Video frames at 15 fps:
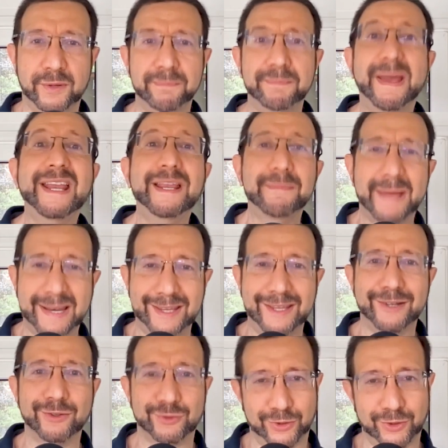many, many
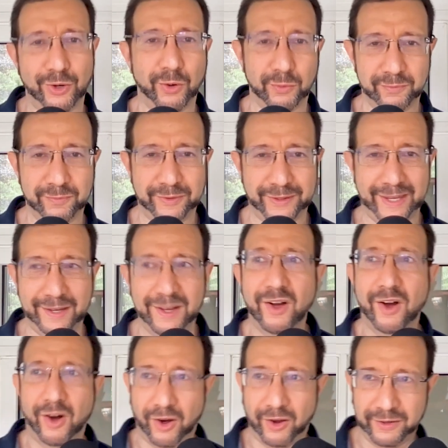years ago, okay,
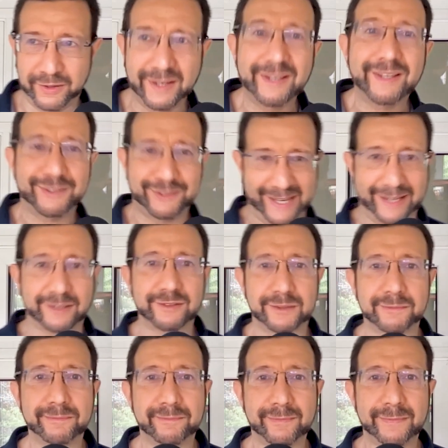on
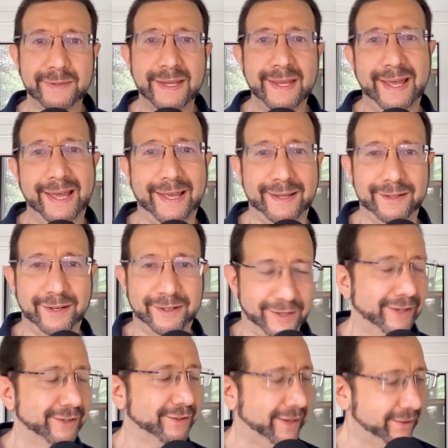sex, and I
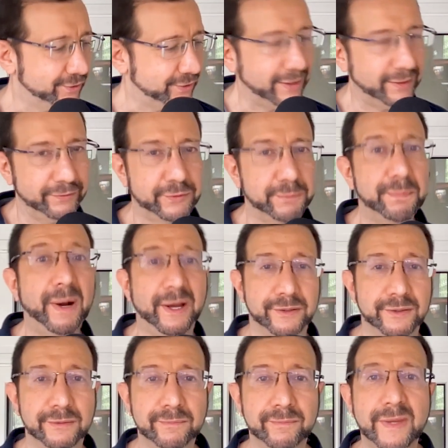got kind of shelved,
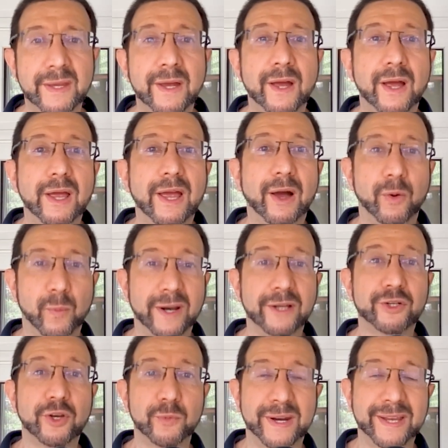but when
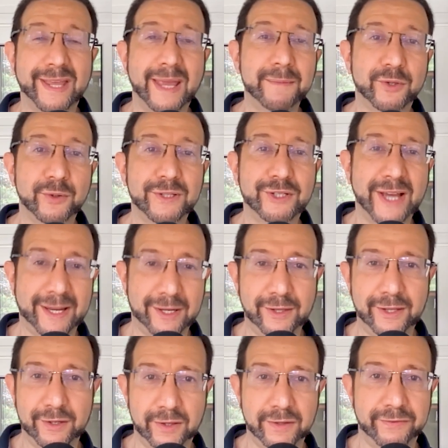it came to
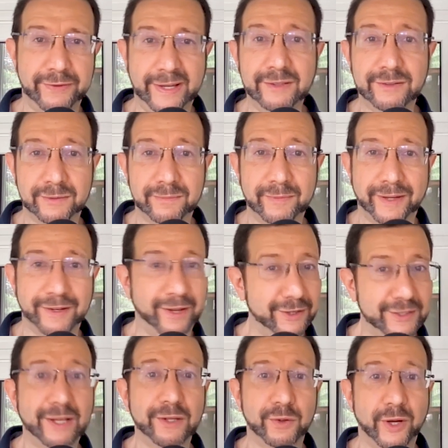ejaculating on the face, I got to
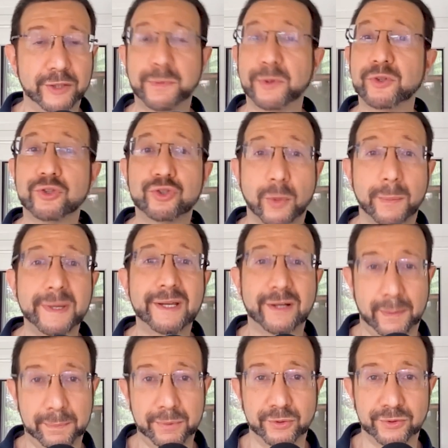tell you, I spoke to so many
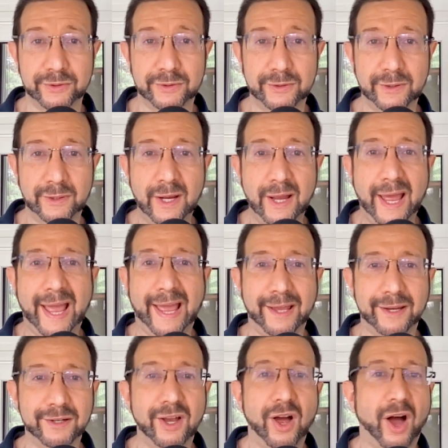couples,
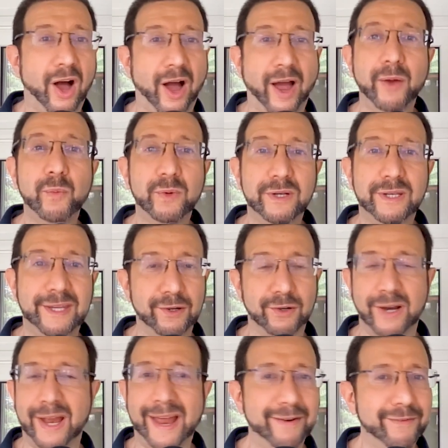and I would
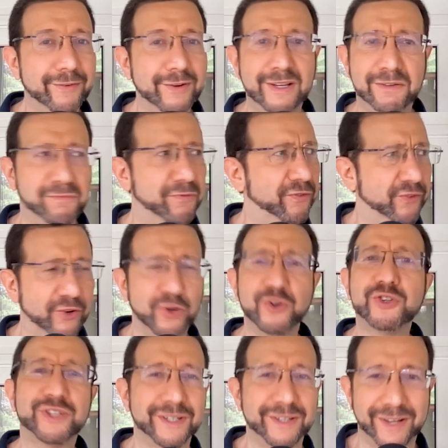hear every
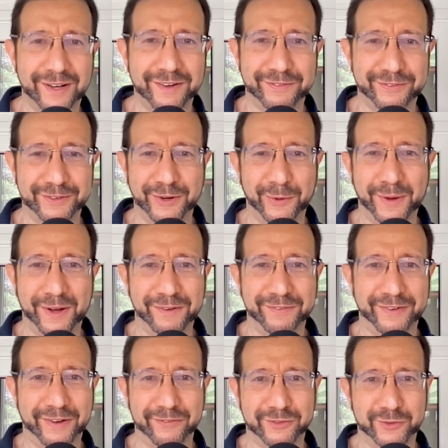version
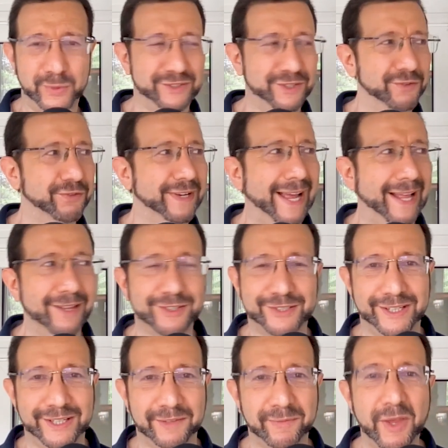of twisted
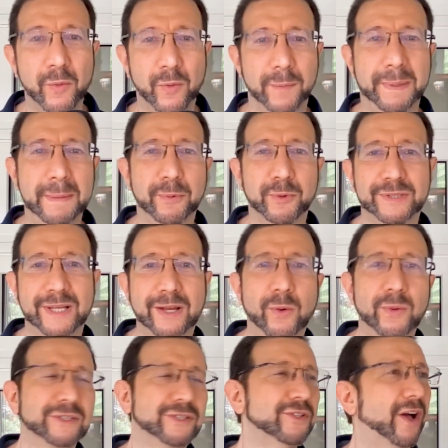reality where people were saying,
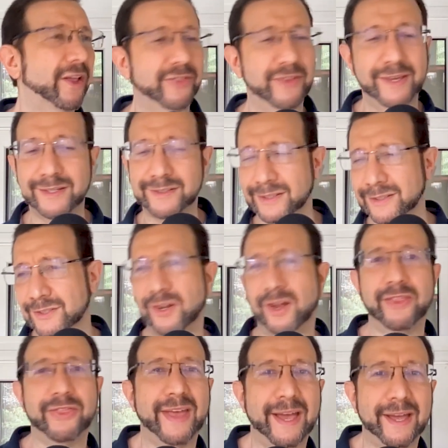"Oh, it's not this, it's
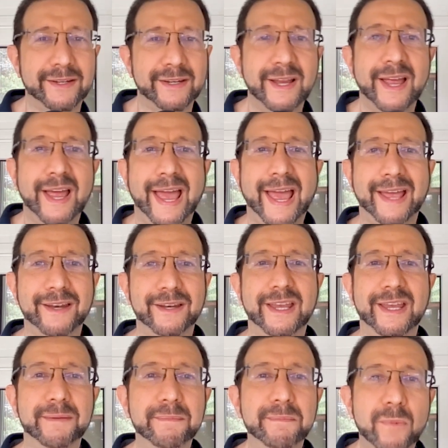not that," and
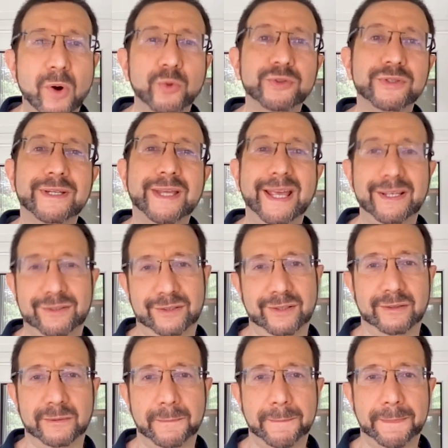in most
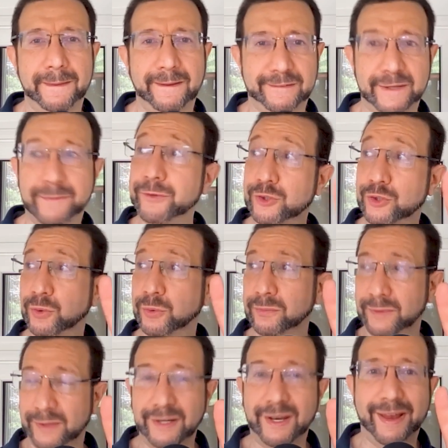cases, except for two, in